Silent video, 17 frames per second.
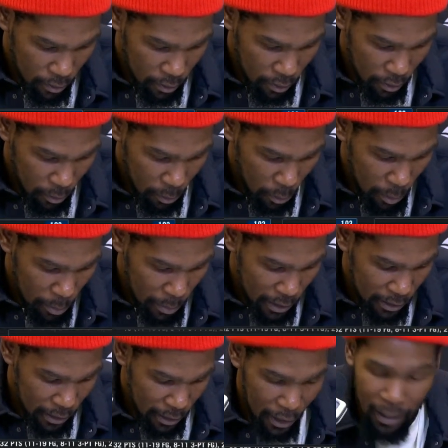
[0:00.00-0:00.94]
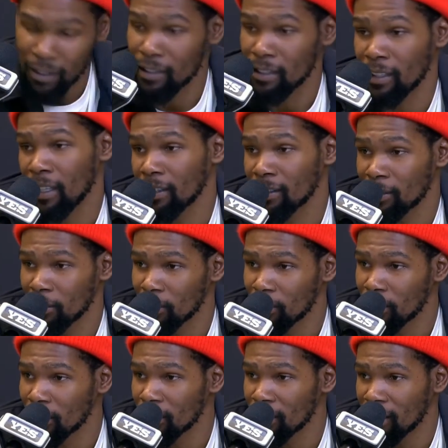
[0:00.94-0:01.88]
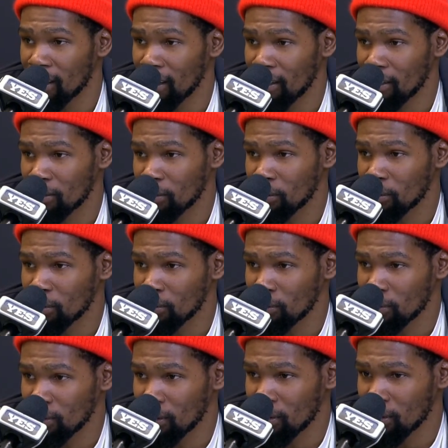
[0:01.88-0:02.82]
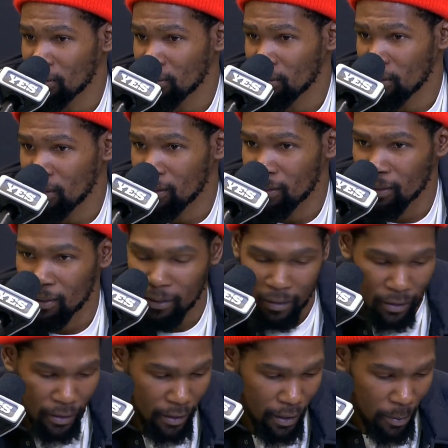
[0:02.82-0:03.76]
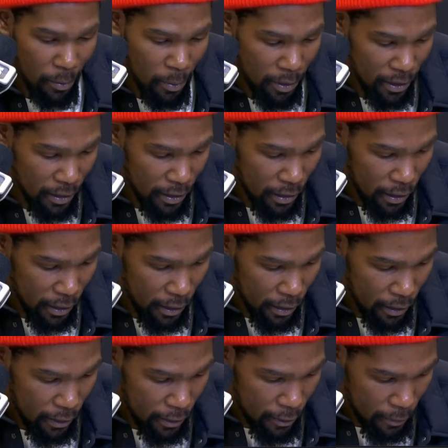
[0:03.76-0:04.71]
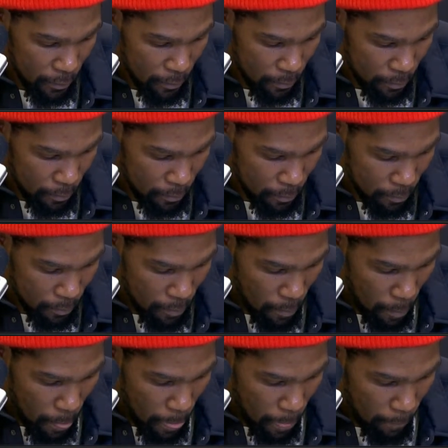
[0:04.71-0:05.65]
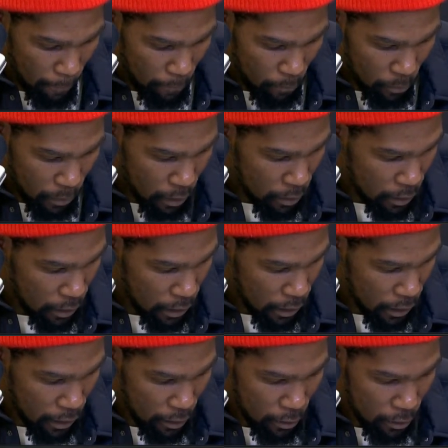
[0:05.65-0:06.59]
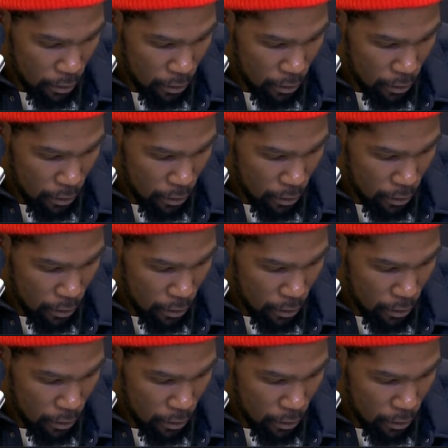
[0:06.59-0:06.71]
we missed a lot of shots in the first half, too, you know, so it wasn't like, um, oh, yeah, they killed us on the